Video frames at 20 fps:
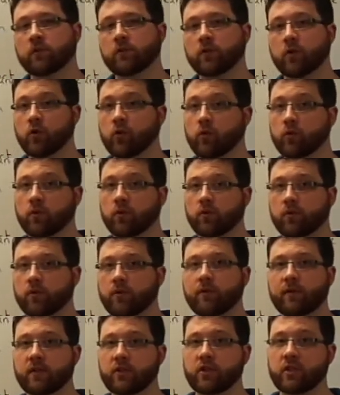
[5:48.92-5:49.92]
who? Who
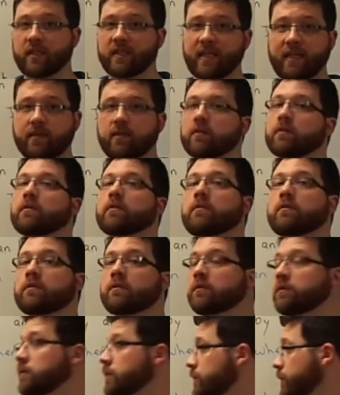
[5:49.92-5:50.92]
did she tell?
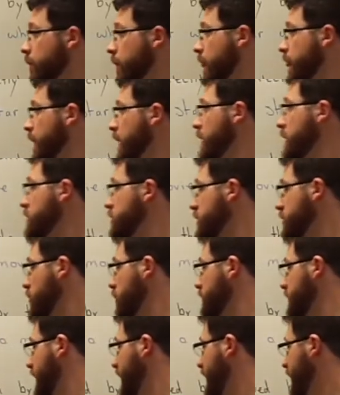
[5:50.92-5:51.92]
She
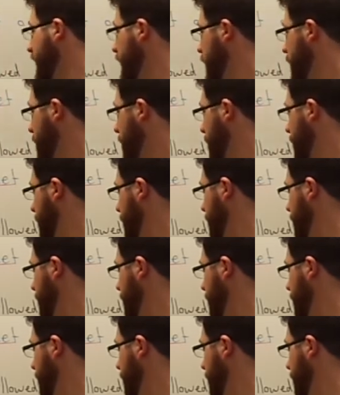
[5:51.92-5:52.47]
told him,